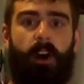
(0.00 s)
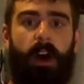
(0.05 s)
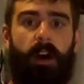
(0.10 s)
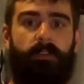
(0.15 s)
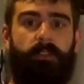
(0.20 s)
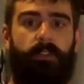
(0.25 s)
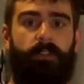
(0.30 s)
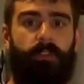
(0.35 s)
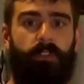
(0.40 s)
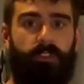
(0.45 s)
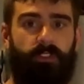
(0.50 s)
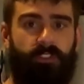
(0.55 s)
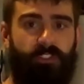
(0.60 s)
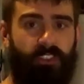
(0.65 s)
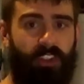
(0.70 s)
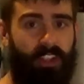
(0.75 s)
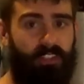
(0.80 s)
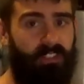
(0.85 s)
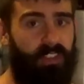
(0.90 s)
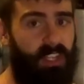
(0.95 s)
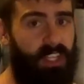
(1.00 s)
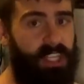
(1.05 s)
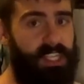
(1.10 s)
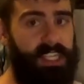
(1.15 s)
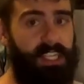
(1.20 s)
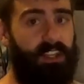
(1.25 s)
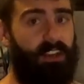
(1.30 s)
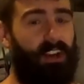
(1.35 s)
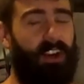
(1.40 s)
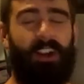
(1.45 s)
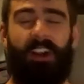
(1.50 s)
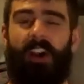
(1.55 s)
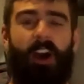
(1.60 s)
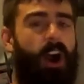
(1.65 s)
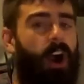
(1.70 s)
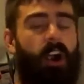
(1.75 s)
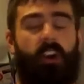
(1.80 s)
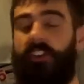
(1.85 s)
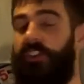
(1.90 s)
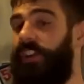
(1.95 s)
off for just a year
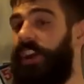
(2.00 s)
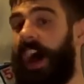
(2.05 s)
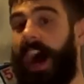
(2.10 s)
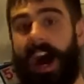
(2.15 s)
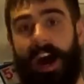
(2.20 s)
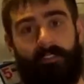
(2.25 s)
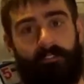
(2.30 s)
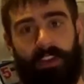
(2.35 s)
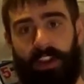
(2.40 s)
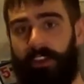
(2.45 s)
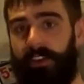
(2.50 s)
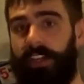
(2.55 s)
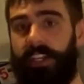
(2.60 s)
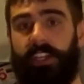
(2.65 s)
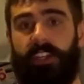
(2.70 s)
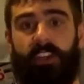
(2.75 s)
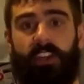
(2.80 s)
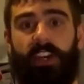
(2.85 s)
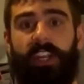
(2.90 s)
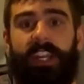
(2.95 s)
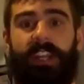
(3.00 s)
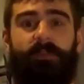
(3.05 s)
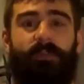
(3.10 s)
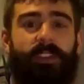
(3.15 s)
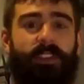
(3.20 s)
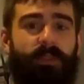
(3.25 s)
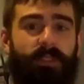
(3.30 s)
are not very good. And when